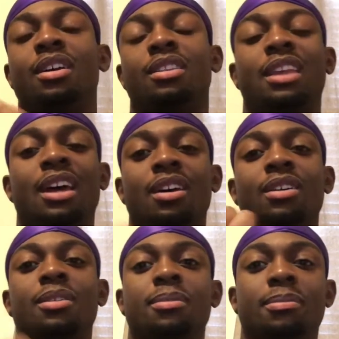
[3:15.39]

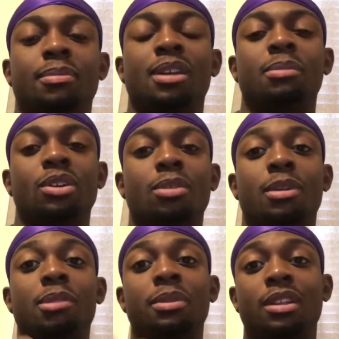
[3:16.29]
Blame It On
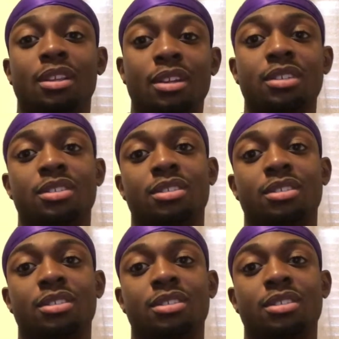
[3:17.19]
Baby Deluxe.